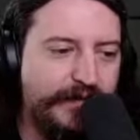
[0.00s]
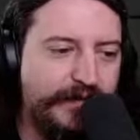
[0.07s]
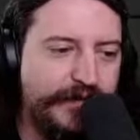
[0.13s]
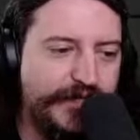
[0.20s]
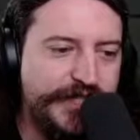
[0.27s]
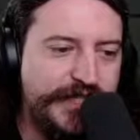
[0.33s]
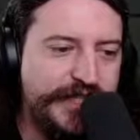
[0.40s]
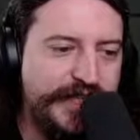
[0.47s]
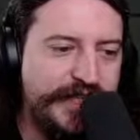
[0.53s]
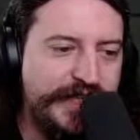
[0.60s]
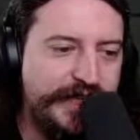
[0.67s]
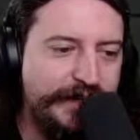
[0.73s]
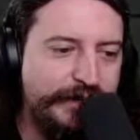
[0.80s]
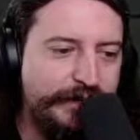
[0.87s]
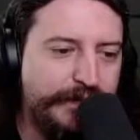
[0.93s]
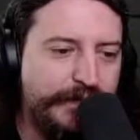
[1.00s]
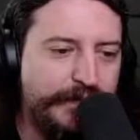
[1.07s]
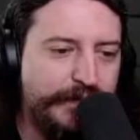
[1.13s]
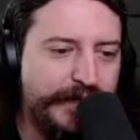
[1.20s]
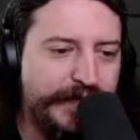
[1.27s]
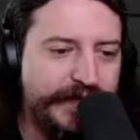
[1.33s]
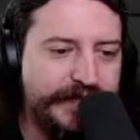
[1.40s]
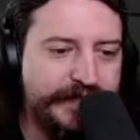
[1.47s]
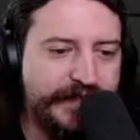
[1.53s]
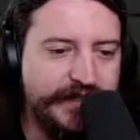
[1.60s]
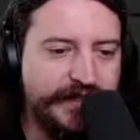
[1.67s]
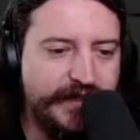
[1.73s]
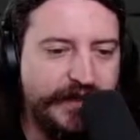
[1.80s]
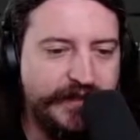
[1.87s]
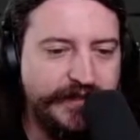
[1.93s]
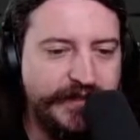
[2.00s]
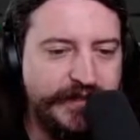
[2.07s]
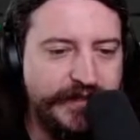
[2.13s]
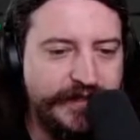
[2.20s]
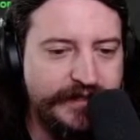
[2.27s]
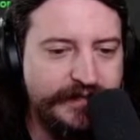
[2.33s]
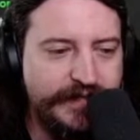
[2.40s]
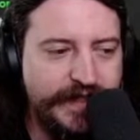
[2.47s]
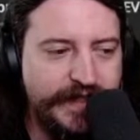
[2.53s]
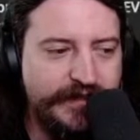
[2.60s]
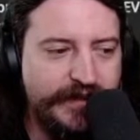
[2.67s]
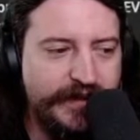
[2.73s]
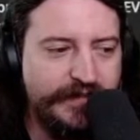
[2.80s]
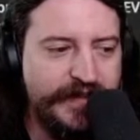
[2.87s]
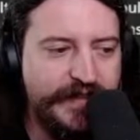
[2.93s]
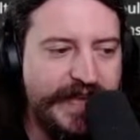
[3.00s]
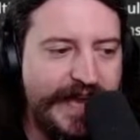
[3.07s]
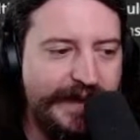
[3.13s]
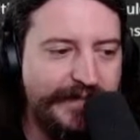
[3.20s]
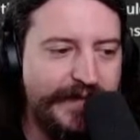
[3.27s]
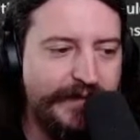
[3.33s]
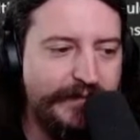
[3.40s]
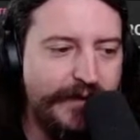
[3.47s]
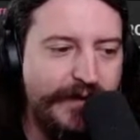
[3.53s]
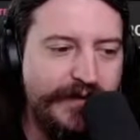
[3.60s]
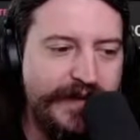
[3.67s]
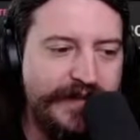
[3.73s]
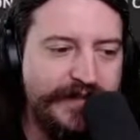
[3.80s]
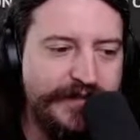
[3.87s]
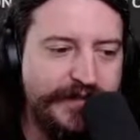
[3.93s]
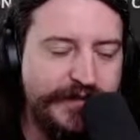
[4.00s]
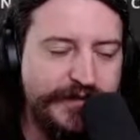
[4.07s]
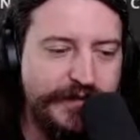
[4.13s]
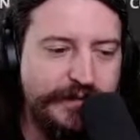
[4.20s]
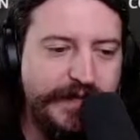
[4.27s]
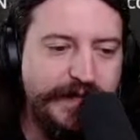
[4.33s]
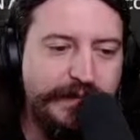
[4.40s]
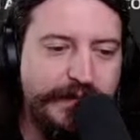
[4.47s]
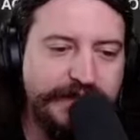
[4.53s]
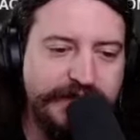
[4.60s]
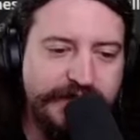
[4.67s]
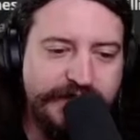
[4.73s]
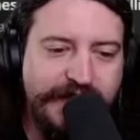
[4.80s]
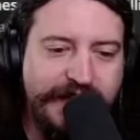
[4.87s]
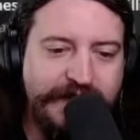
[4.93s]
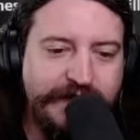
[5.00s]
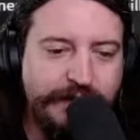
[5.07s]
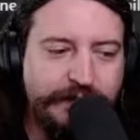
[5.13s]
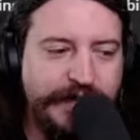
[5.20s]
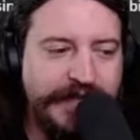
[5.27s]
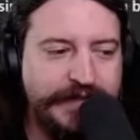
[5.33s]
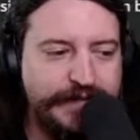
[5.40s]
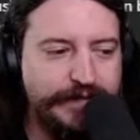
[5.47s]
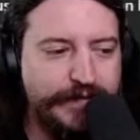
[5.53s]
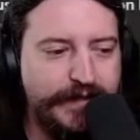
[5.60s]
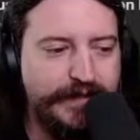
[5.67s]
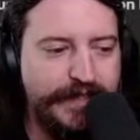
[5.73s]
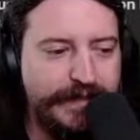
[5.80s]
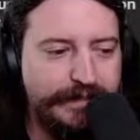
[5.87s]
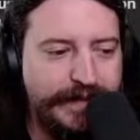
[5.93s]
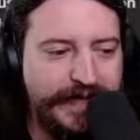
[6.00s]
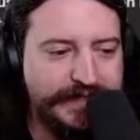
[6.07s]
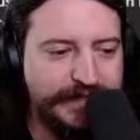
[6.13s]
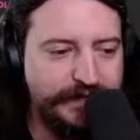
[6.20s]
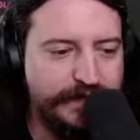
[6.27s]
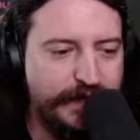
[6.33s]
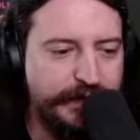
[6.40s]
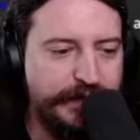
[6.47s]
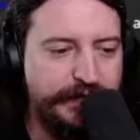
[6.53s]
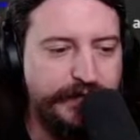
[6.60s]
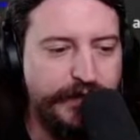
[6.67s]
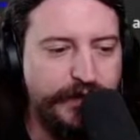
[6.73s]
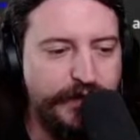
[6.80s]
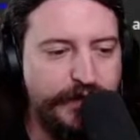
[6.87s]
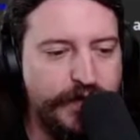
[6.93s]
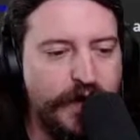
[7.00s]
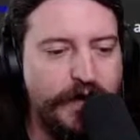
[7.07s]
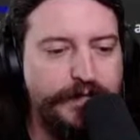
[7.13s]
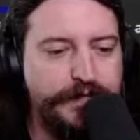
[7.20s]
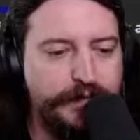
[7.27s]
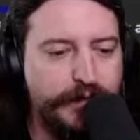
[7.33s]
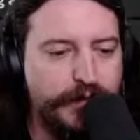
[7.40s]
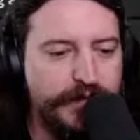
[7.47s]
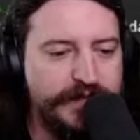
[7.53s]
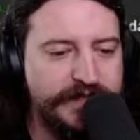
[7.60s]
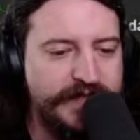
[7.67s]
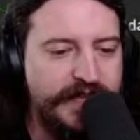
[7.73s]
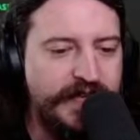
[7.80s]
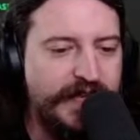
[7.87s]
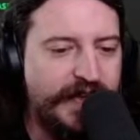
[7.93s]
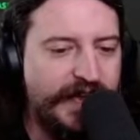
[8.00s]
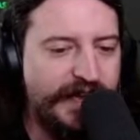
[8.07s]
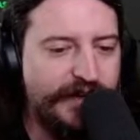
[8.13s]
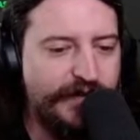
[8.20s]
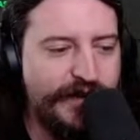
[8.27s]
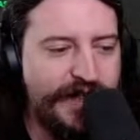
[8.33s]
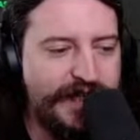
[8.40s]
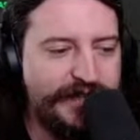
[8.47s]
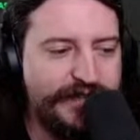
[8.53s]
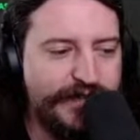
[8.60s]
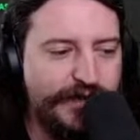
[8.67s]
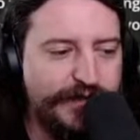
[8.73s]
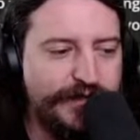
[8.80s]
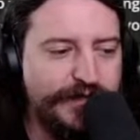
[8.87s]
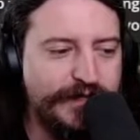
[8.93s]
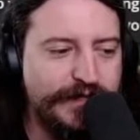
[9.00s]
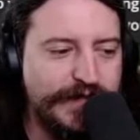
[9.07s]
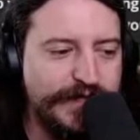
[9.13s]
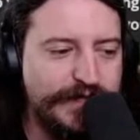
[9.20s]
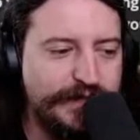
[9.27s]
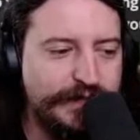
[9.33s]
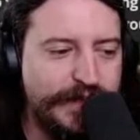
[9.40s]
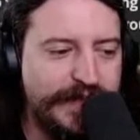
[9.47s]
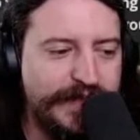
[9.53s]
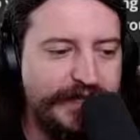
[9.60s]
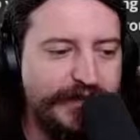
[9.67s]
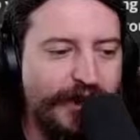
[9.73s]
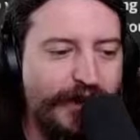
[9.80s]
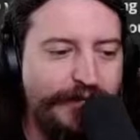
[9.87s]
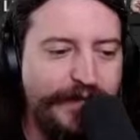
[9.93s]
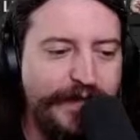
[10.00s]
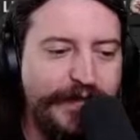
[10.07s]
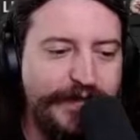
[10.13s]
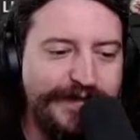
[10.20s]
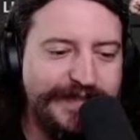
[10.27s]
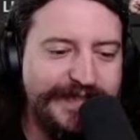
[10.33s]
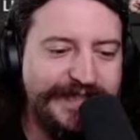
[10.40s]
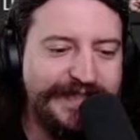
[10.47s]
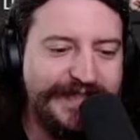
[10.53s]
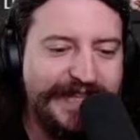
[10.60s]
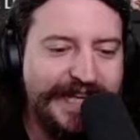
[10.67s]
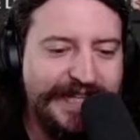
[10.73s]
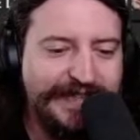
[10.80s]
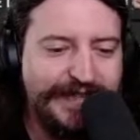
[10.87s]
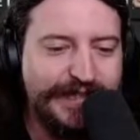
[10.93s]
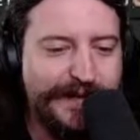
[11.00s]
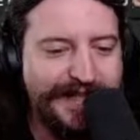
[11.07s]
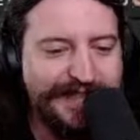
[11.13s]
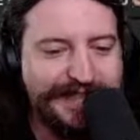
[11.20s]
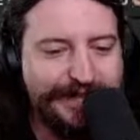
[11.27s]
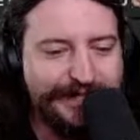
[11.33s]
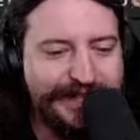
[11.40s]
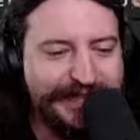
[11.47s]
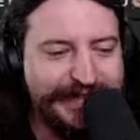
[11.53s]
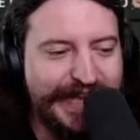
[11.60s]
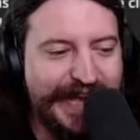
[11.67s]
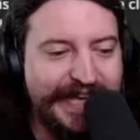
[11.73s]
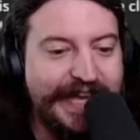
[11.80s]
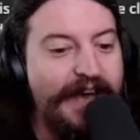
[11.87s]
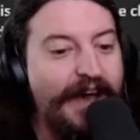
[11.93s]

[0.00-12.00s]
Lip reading: Regina Ip, who is also the convener of the cabinet, wrote in the social media post in July that the plan severely impacts the development of local golf sports and creates social divisions, pitting golf enthusiasts against the rest of society.